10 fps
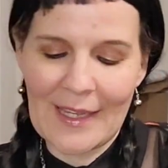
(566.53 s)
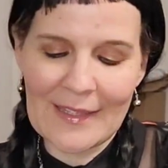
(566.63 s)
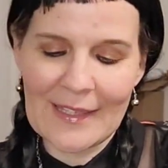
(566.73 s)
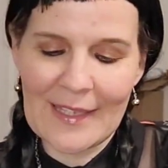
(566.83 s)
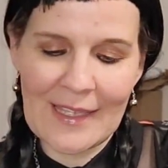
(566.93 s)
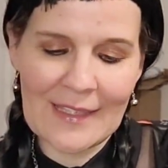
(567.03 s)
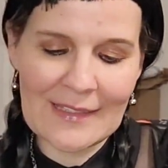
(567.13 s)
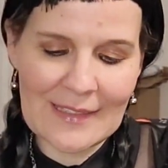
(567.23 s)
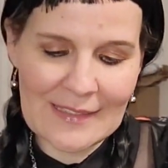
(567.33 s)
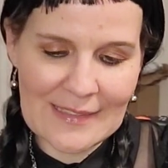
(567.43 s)
And
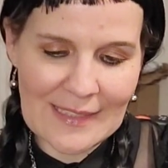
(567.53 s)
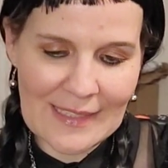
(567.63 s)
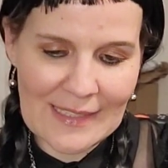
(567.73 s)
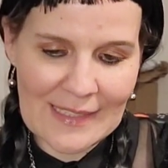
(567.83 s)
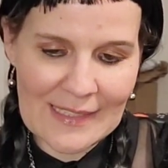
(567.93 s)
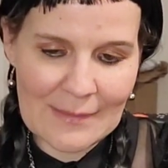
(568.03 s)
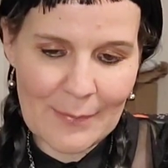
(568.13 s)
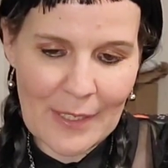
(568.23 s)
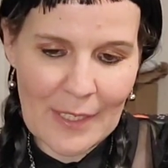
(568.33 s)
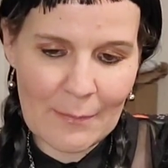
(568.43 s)
then this is
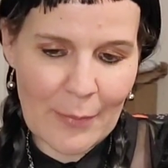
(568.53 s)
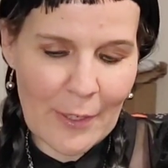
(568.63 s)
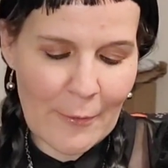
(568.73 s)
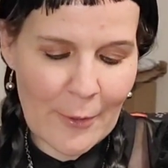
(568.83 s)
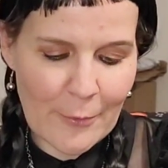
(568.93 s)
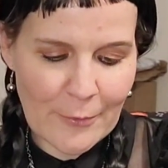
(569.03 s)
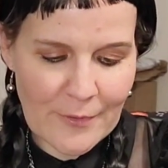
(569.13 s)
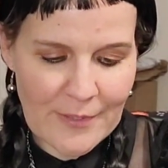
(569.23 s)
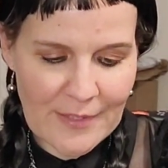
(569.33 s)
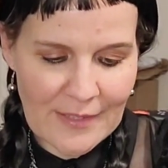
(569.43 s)
by
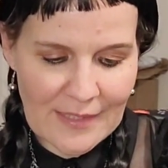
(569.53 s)
Burns.